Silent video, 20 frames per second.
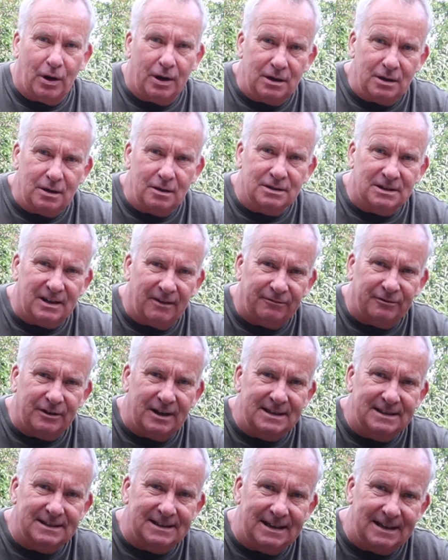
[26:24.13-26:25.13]
I use the
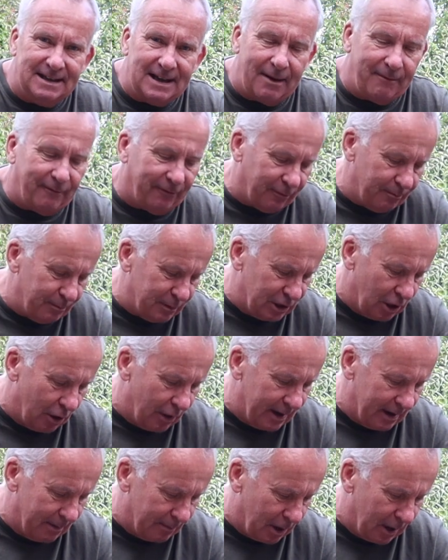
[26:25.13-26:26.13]
frenzied hemp from
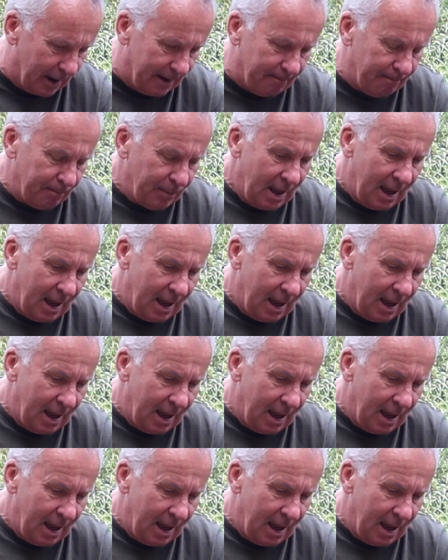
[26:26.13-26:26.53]
Dynamite,